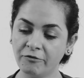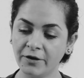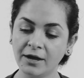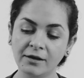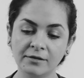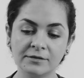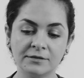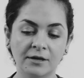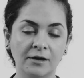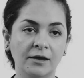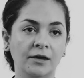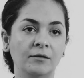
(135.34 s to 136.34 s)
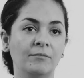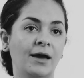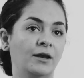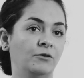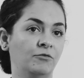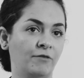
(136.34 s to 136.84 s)
fails in
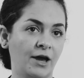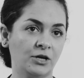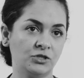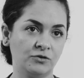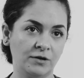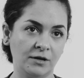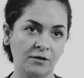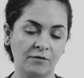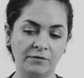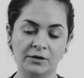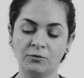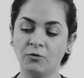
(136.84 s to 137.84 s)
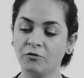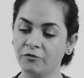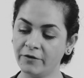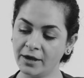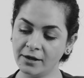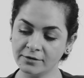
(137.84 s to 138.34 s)
manufacturing of it or
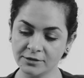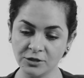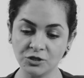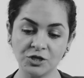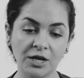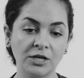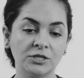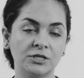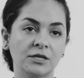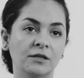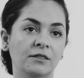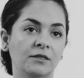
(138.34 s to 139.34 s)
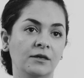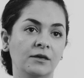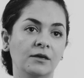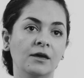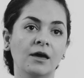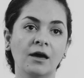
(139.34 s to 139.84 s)
fails in changing
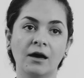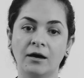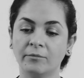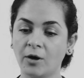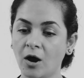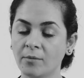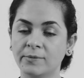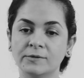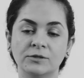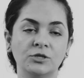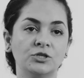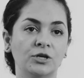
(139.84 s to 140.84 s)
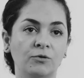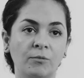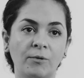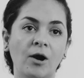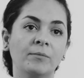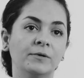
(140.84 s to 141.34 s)
the composition
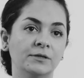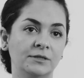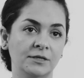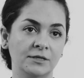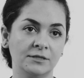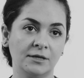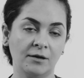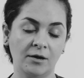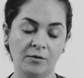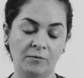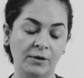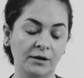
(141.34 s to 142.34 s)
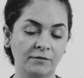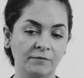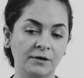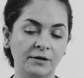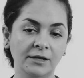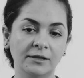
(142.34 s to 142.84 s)
or properties
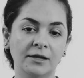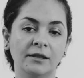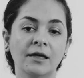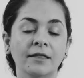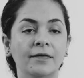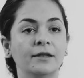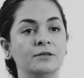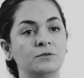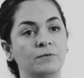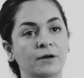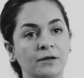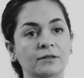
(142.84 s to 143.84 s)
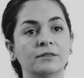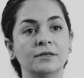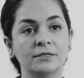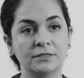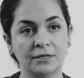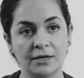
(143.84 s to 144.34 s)
where needed, that is where
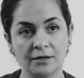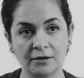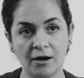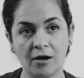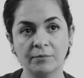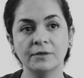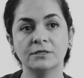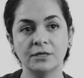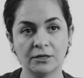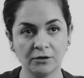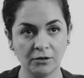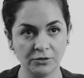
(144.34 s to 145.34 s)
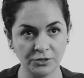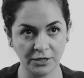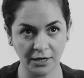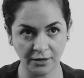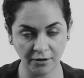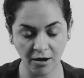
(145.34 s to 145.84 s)
this
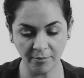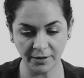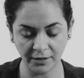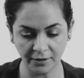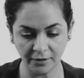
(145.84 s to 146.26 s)
technology can come and